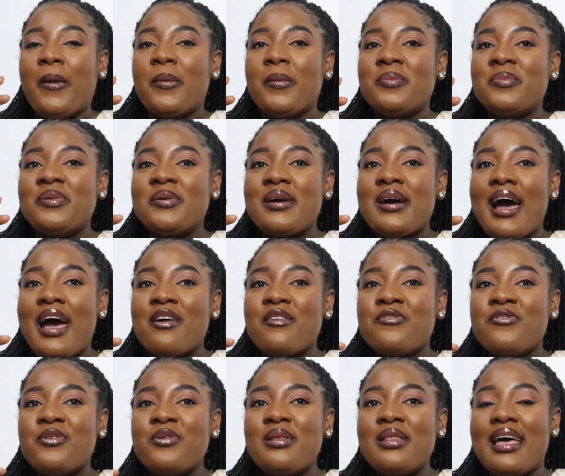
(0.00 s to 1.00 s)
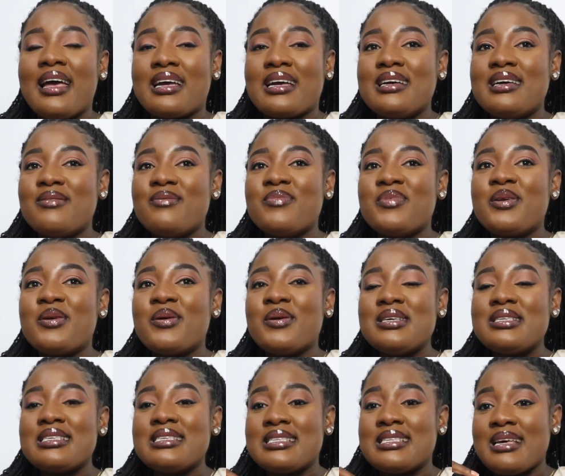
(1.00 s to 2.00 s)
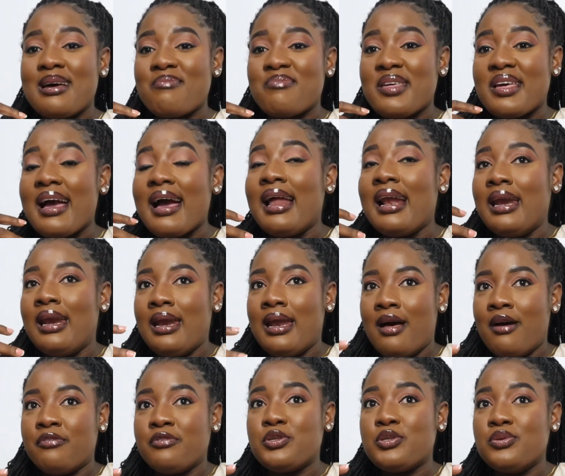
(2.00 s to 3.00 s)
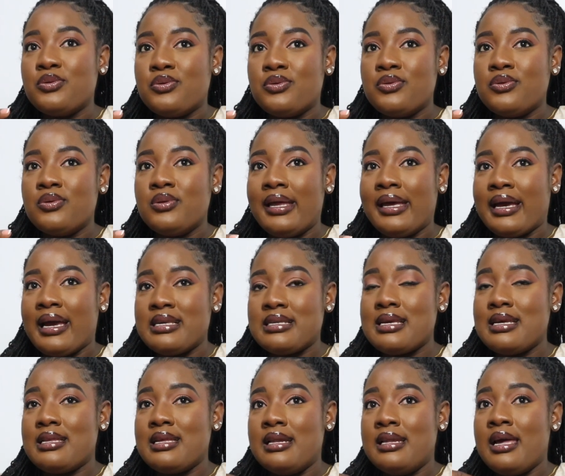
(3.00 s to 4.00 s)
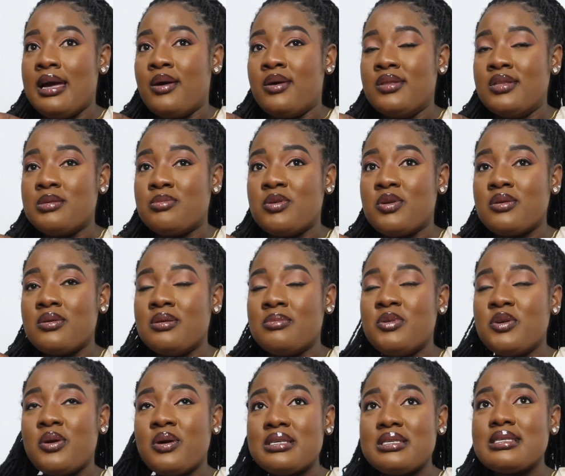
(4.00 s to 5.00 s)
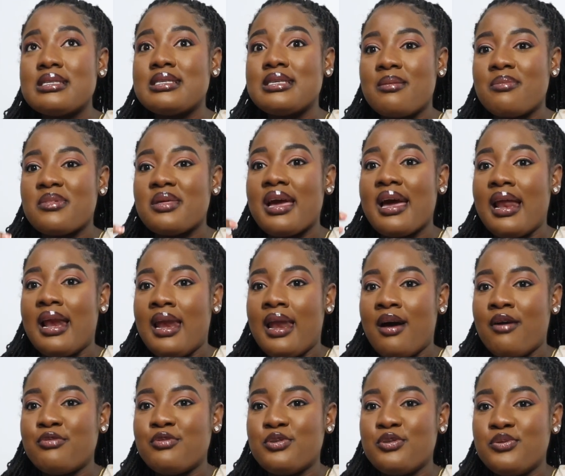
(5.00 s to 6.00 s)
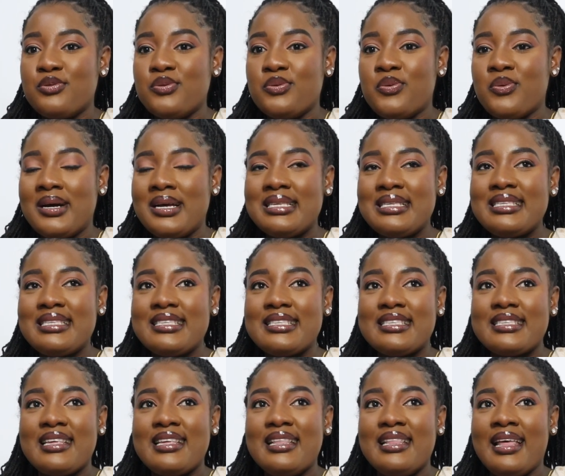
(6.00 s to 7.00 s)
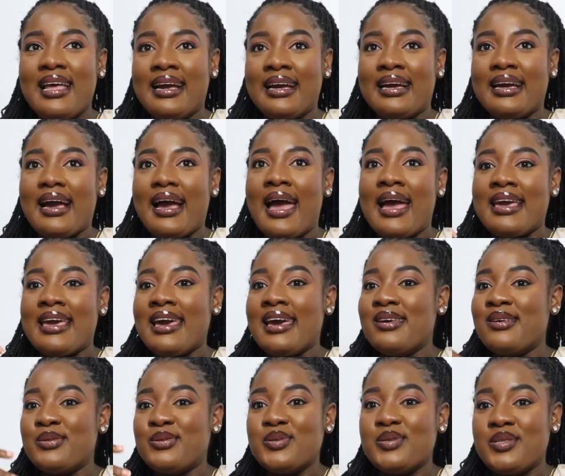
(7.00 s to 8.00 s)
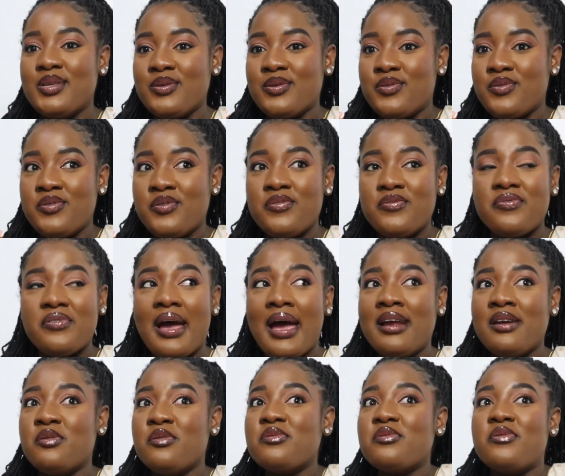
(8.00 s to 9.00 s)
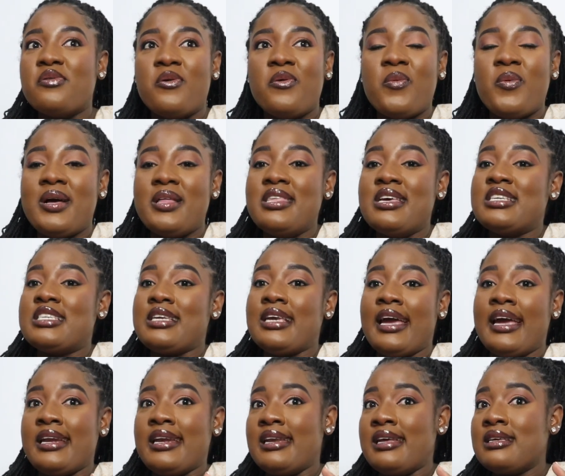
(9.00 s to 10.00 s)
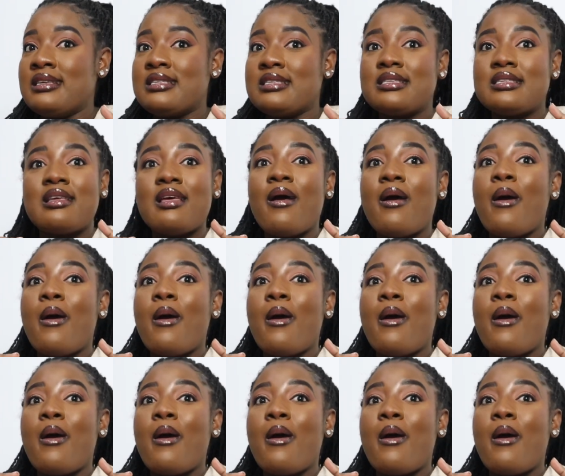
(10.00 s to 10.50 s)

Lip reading: But I feel like, because it's something I love to do, like I said earlier on, because it's something I love to do, once, like, I get into the groove, I don't know where the shyness